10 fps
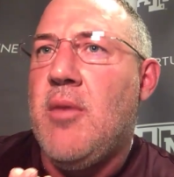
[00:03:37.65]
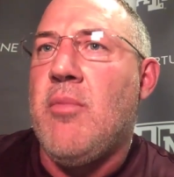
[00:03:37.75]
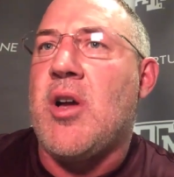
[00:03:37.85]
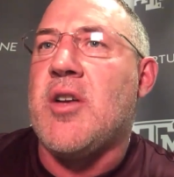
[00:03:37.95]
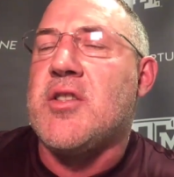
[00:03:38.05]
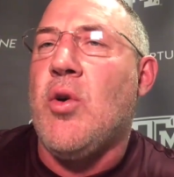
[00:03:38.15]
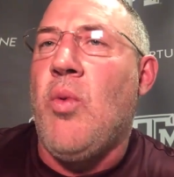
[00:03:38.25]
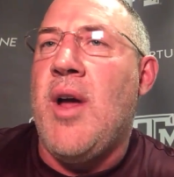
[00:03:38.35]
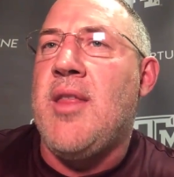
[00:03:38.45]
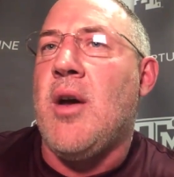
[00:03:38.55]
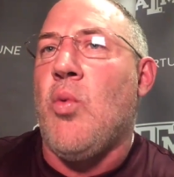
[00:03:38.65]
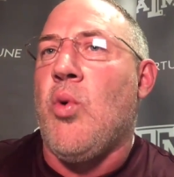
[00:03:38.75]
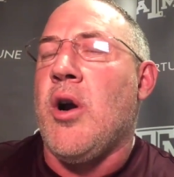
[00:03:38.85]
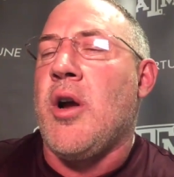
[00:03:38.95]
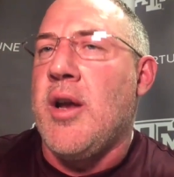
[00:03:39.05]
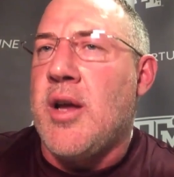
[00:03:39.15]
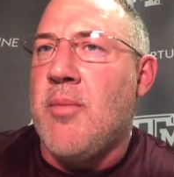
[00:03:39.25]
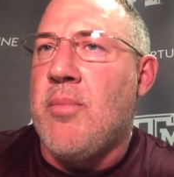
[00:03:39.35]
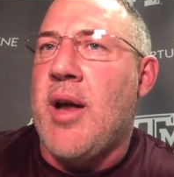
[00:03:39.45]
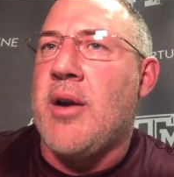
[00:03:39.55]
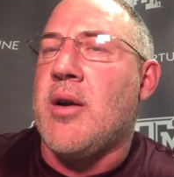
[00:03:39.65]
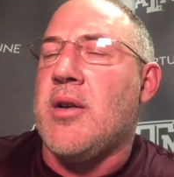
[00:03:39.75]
Because the way that we're going to get better